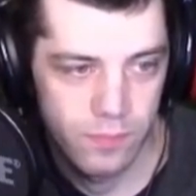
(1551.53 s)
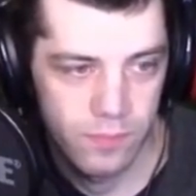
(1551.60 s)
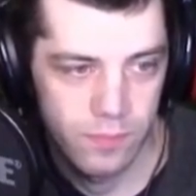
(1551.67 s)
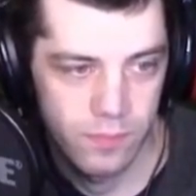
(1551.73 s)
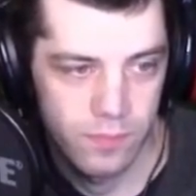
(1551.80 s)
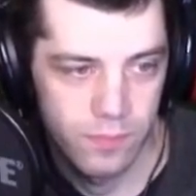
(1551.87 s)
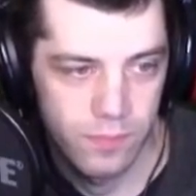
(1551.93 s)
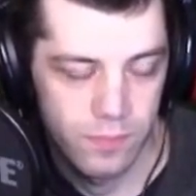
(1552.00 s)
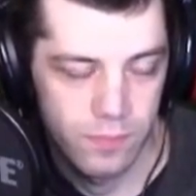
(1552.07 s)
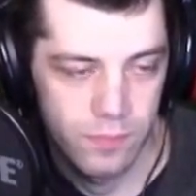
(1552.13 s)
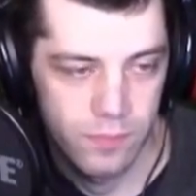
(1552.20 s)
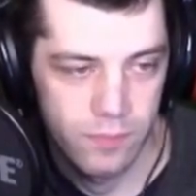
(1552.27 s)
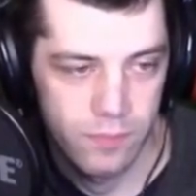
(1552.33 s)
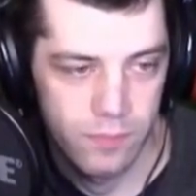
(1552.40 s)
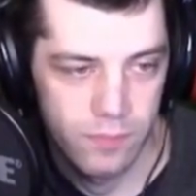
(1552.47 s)

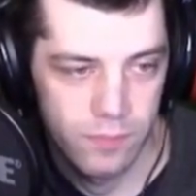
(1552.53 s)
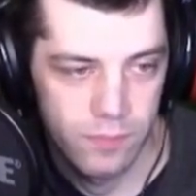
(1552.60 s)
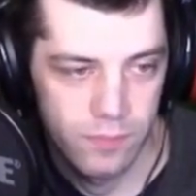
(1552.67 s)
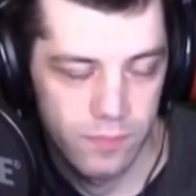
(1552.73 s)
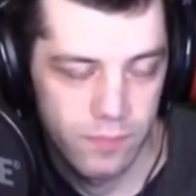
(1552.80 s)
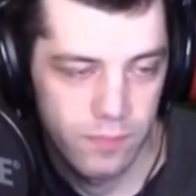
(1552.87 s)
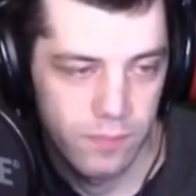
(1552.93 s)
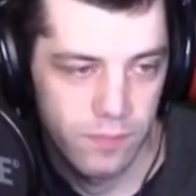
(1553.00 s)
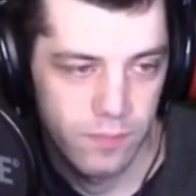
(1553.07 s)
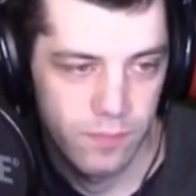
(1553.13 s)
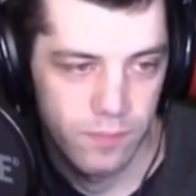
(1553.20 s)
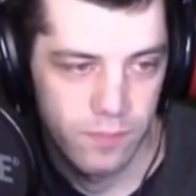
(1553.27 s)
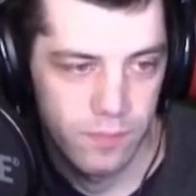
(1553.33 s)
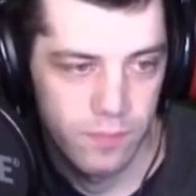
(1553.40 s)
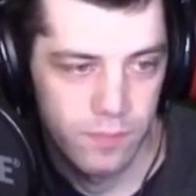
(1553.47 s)

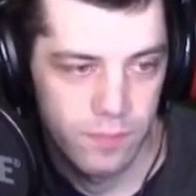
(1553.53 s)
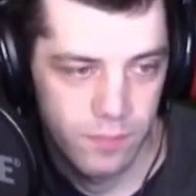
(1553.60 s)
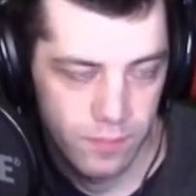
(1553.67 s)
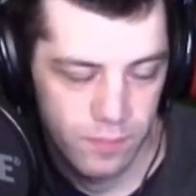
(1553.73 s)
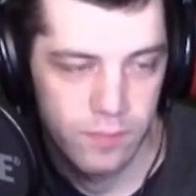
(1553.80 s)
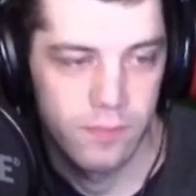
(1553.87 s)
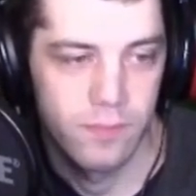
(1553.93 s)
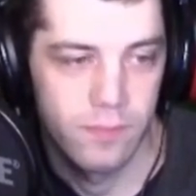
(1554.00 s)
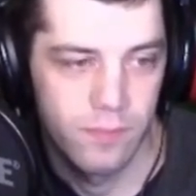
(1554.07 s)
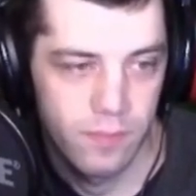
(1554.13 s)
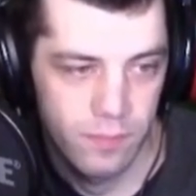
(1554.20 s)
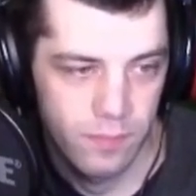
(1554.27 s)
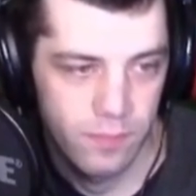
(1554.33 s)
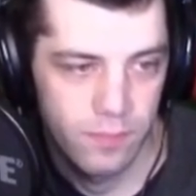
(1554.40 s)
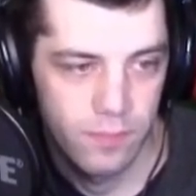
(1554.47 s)

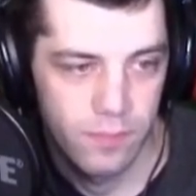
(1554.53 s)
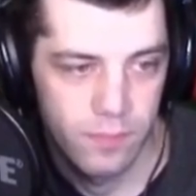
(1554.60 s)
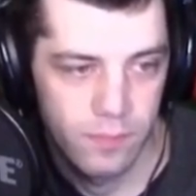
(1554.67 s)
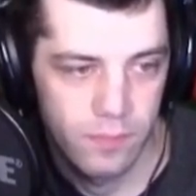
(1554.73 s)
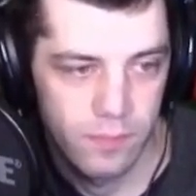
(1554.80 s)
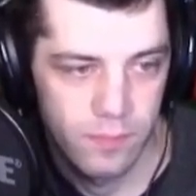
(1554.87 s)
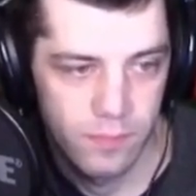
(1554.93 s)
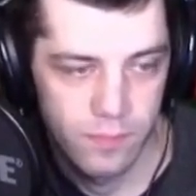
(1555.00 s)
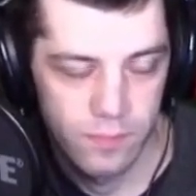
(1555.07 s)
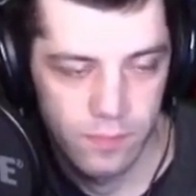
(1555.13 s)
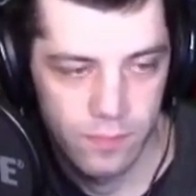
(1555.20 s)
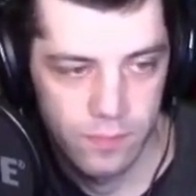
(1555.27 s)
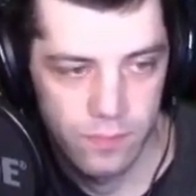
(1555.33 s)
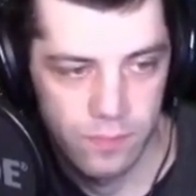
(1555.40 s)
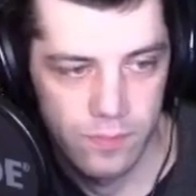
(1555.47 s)

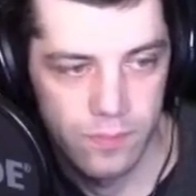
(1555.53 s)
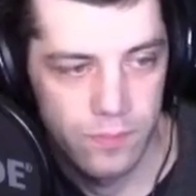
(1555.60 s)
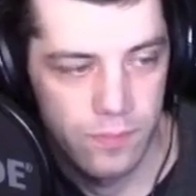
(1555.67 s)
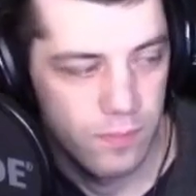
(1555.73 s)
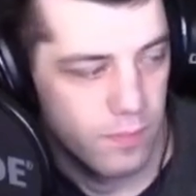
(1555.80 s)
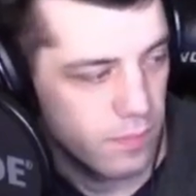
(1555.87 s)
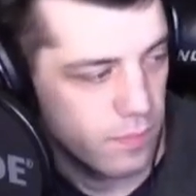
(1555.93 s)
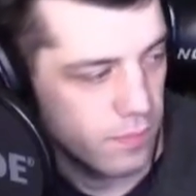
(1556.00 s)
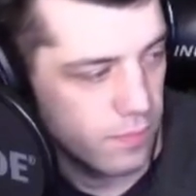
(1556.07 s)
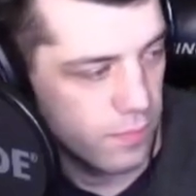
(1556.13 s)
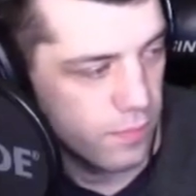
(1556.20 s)
No words are spoken by the person on screen.